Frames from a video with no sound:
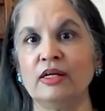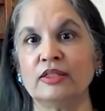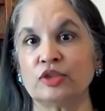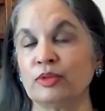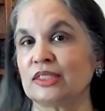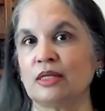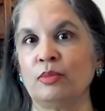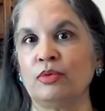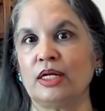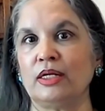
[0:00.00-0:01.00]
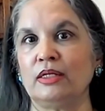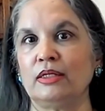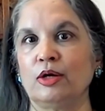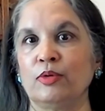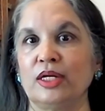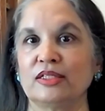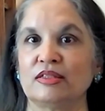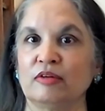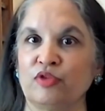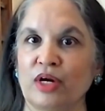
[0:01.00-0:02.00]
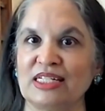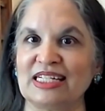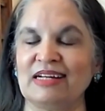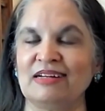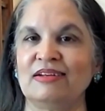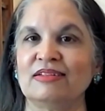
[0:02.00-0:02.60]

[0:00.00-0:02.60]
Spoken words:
So in summary, you know, it's the front end